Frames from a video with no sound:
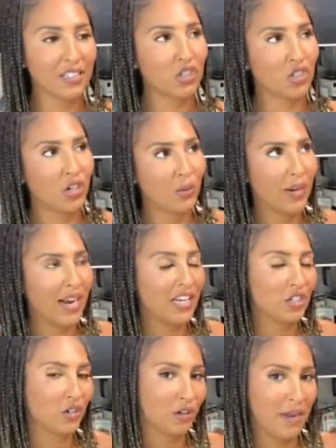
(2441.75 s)
So when I
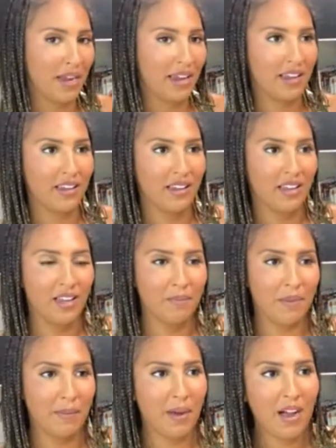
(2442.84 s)
told my
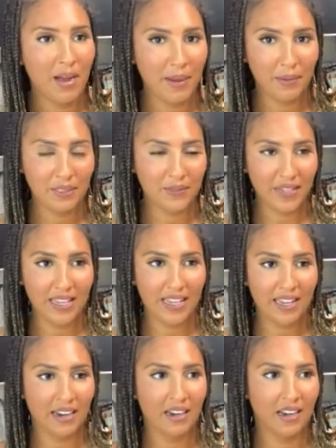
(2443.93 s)
mom I was vegan,